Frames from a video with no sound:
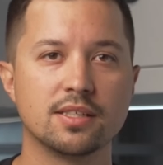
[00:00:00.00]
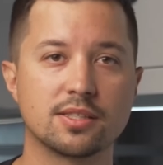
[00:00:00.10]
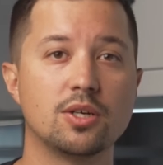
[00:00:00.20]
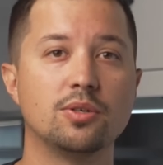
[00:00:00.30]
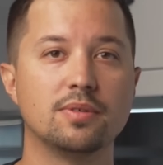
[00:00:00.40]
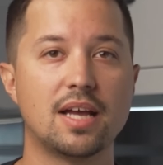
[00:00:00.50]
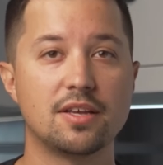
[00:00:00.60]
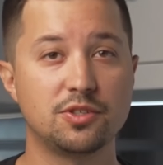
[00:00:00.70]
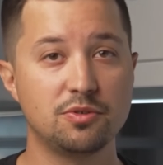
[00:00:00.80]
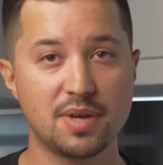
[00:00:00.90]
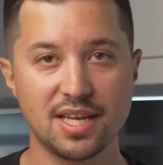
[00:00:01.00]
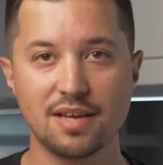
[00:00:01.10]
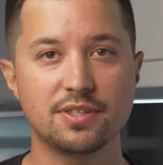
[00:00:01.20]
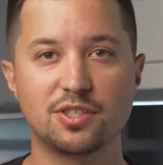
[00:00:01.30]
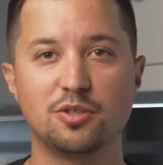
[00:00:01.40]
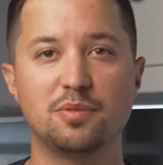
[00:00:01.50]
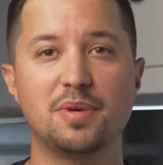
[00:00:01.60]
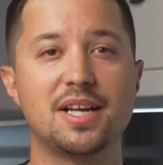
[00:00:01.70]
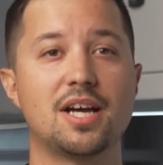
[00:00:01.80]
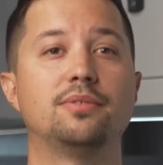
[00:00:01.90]
So, as you may have assumed
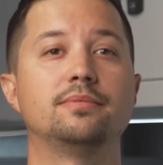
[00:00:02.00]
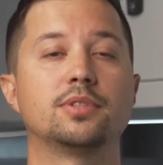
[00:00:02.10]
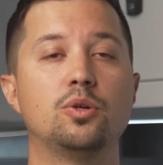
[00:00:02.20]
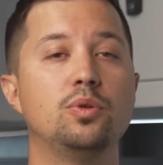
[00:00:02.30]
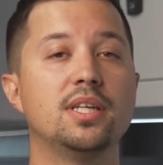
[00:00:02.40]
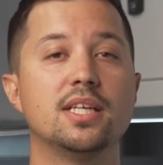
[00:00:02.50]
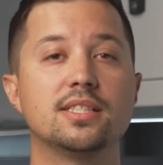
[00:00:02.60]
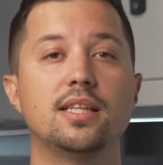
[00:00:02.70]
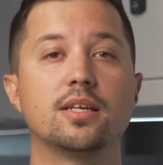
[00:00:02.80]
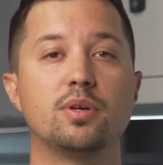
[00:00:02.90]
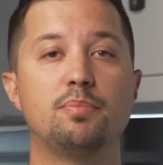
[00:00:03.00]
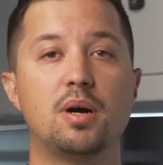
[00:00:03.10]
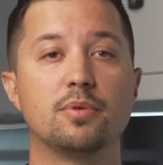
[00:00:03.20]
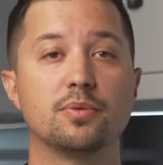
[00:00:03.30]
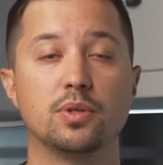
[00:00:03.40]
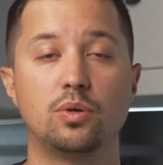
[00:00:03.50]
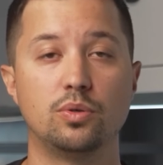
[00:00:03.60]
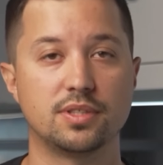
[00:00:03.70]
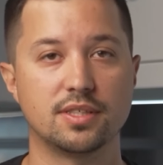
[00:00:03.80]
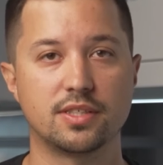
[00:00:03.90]
by now, coolant is a liquid pumped through the
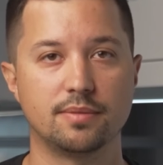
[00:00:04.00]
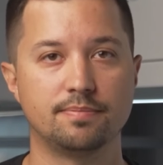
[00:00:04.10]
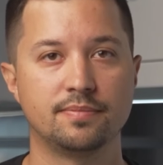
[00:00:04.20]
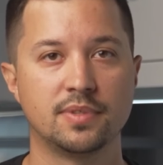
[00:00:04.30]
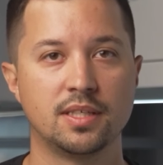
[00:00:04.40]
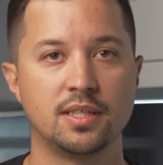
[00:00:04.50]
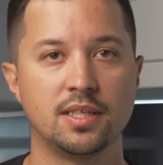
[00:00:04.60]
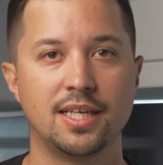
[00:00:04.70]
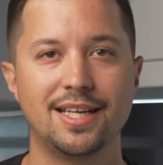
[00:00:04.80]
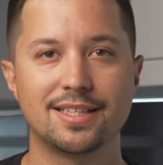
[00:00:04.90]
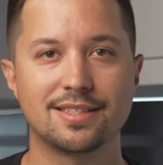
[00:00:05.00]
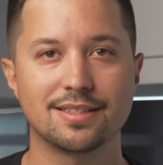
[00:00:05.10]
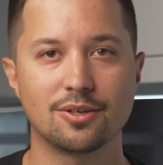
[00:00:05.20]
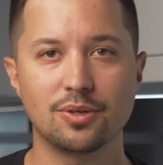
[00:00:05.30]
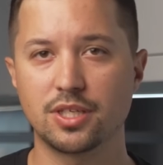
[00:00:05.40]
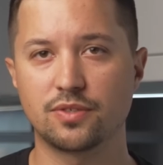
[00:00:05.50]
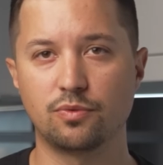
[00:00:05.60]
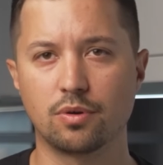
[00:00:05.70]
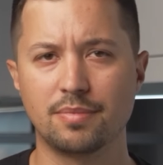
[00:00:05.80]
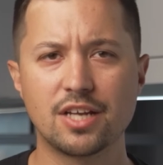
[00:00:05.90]
whole system. In its earliest
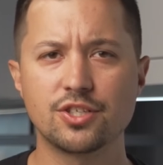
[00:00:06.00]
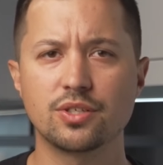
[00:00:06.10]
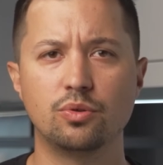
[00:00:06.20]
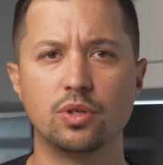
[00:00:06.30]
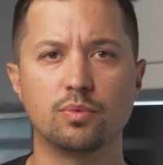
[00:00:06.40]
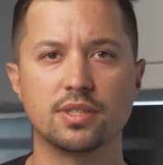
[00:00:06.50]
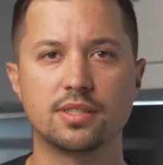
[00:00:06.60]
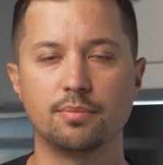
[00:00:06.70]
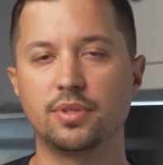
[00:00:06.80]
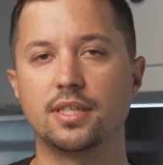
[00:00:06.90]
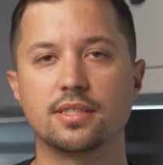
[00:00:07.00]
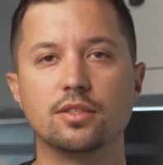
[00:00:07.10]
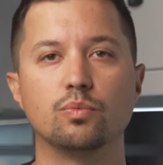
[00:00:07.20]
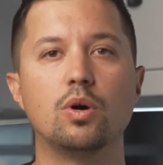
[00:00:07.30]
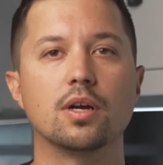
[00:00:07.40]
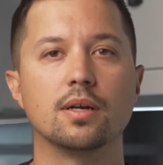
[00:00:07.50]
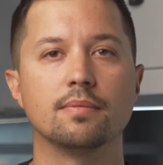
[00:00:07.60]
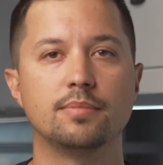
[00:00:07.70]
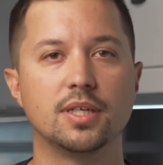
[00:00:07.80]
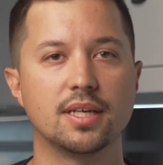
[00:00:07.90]
form, engine coolant was simply distilled water,
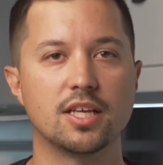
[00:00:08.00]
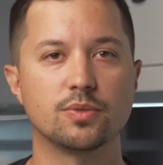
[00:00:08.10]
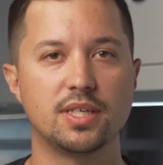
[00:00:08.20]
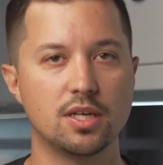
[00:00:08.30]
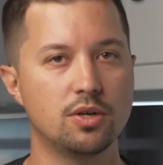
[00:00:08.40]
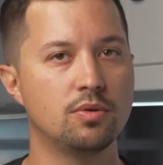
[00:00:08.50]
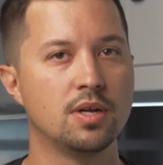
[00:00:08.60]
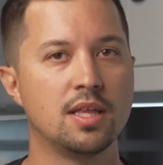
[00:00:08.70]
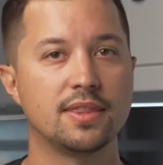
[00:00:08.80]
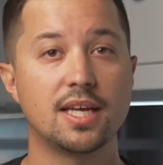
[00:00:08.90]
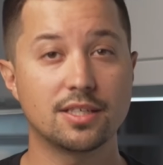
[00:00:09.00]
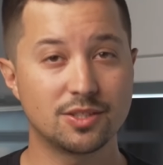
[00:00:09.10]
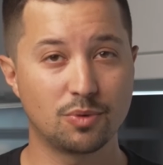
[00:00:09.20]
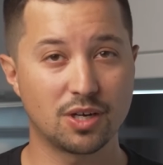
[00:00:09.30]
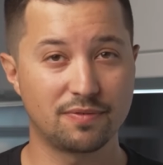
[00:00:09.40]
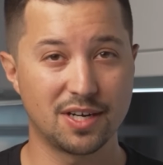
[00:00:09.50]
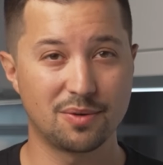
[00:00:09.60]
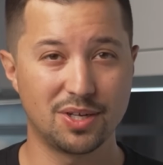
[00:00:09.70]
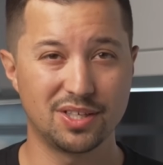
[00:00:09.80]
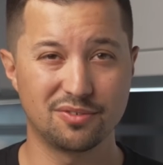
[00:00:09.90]
but as we know, that doesn't work very
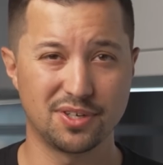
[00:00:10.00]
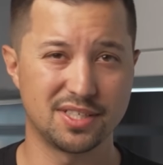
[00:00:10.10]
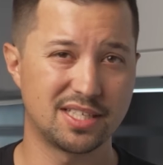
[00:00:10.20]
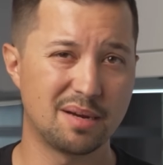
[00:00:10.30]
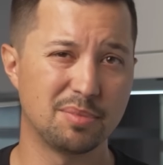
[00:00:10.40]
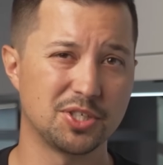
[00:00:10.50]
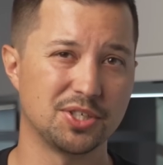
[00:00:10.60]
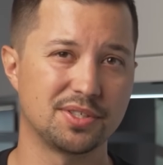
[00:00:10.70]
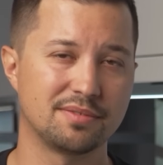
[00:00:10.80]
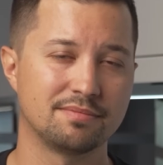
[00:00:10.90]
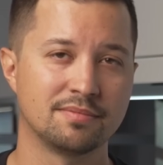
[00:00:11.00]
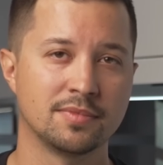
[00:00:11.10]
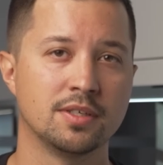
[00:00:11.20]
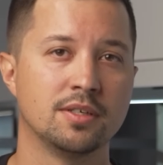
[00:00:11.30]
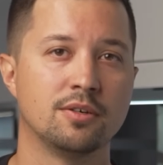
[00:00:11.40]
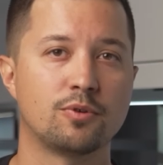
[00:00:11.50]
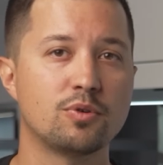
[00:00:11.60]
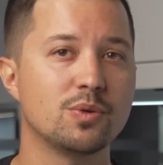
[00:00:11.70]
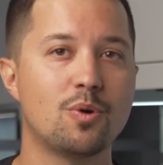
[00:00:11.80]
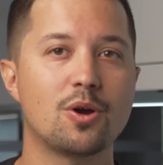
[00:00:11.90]
well in freezing temperatures.
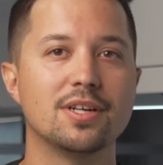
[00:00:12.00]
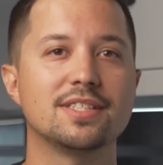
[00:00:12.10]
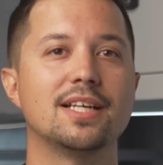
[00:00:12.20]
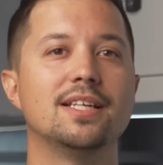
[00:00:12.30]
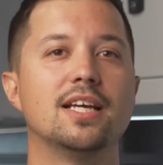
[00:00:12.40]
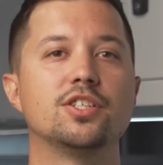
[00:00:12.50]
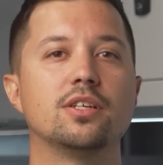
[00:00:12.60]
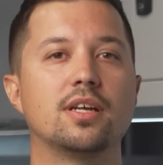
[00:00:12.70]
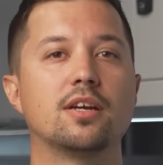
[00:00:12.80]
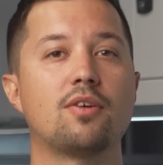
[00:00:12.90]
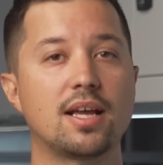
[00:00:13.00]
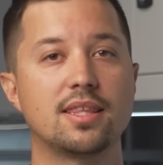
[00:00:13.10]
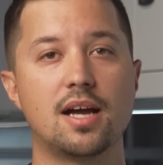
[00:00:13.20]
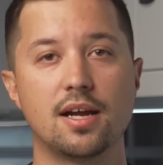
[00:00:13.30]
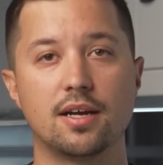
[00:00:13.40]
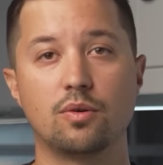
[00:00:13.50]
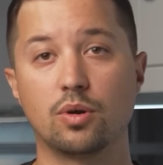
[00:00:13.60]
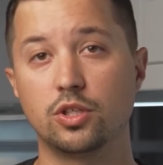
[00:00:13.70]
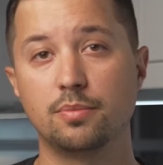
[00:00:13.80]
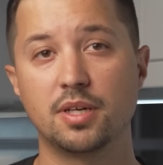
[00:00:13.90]
Frozen water inside an engine can crack the iron or
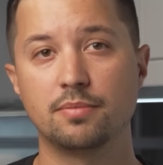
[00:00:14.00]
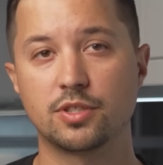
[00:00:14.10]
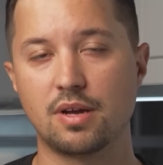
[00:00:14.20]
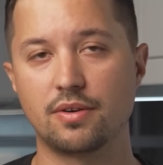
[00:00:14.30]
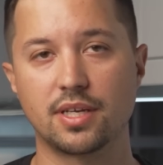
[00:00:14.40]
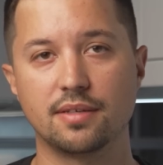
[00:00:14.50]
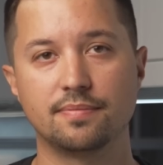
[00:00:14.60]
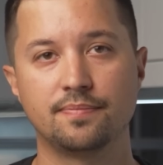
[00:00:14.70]
aluminum surrounding it.